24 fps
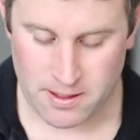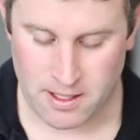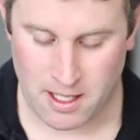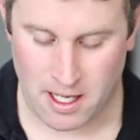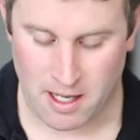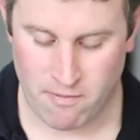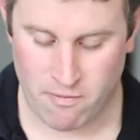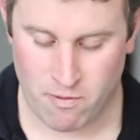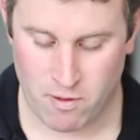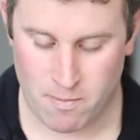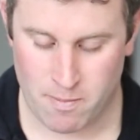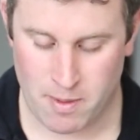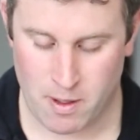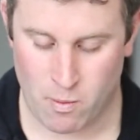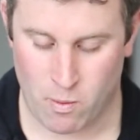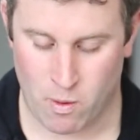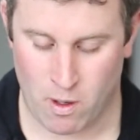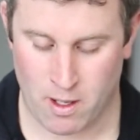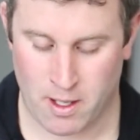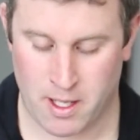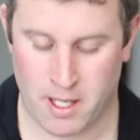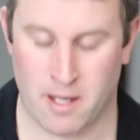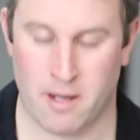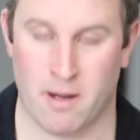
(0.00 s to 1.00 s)
Dave will be
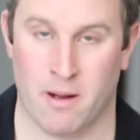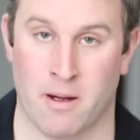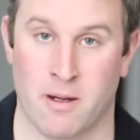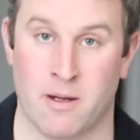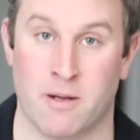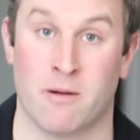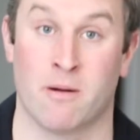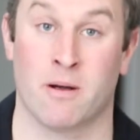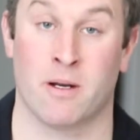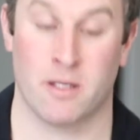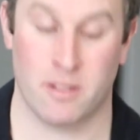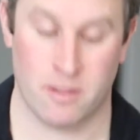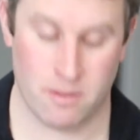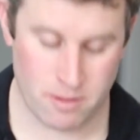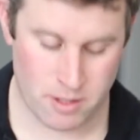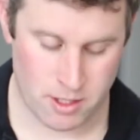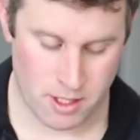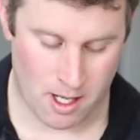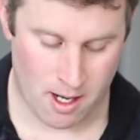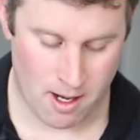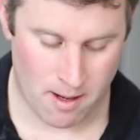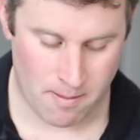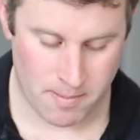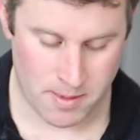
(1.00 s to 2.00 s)
working under a new
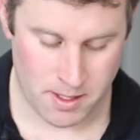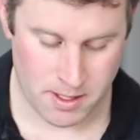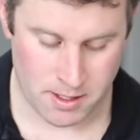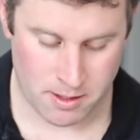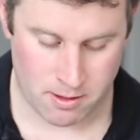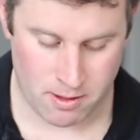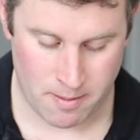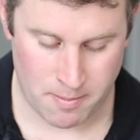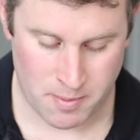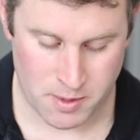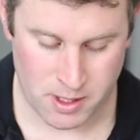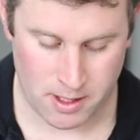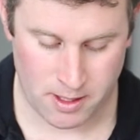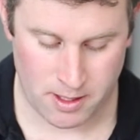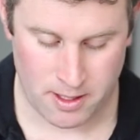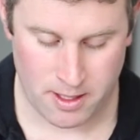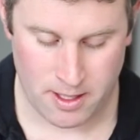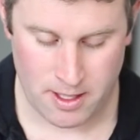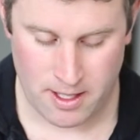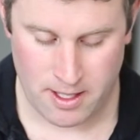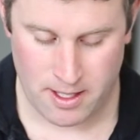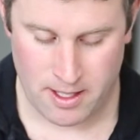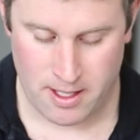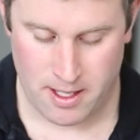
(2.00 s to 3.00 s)
job description
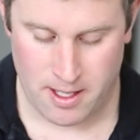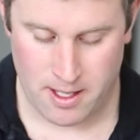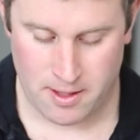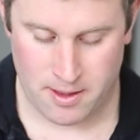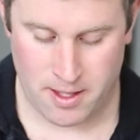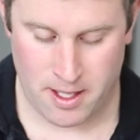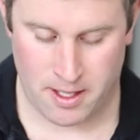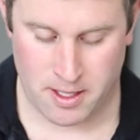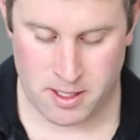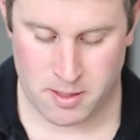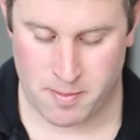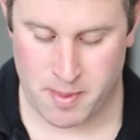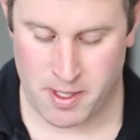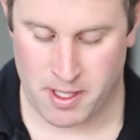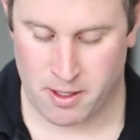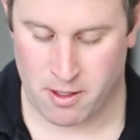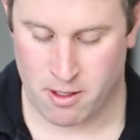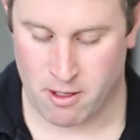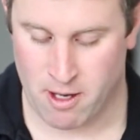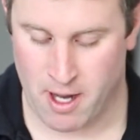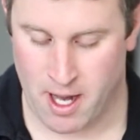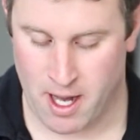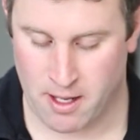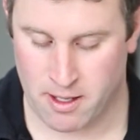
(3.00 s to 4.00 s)
that has been
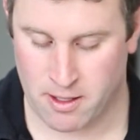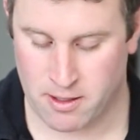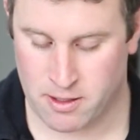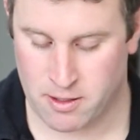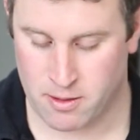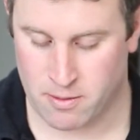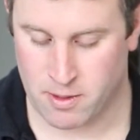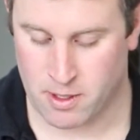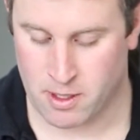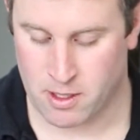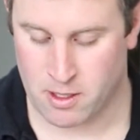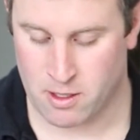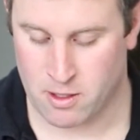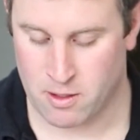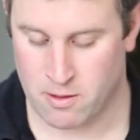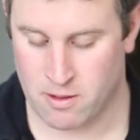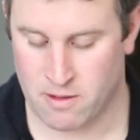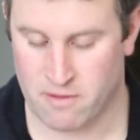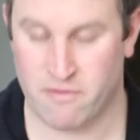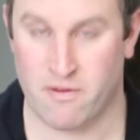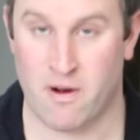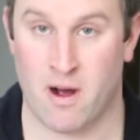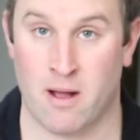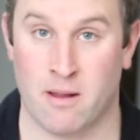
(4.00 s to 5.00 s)
created to
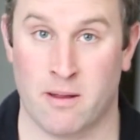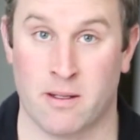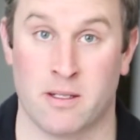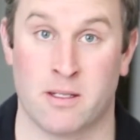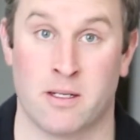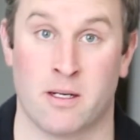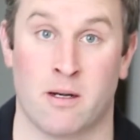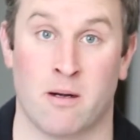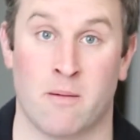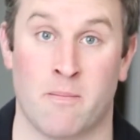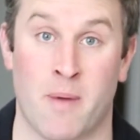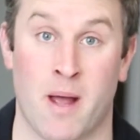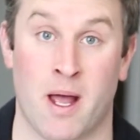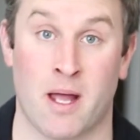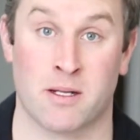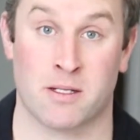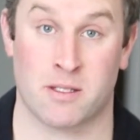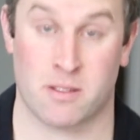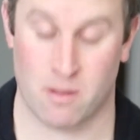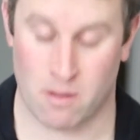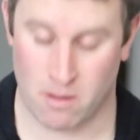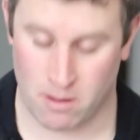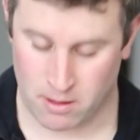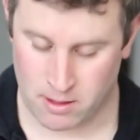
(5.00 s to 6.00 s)
include a volunteer
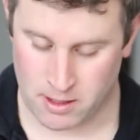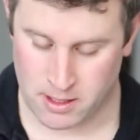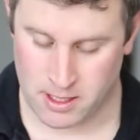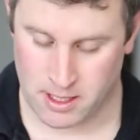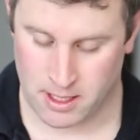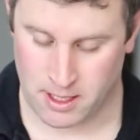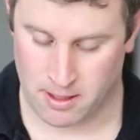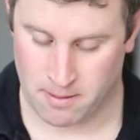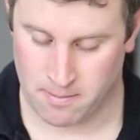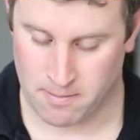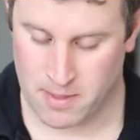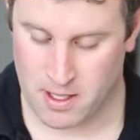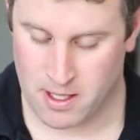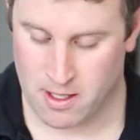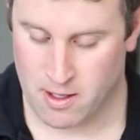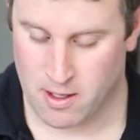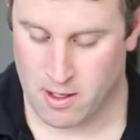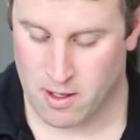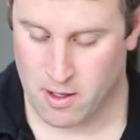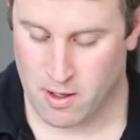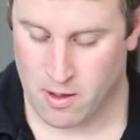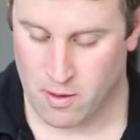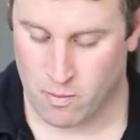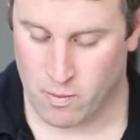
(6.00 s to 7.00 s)
pastoral team,
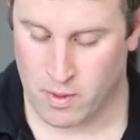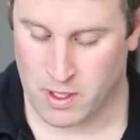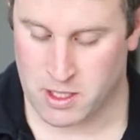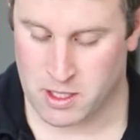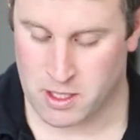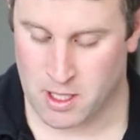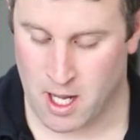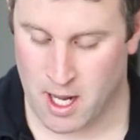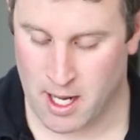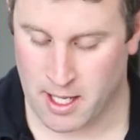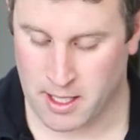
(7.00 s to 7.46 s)
which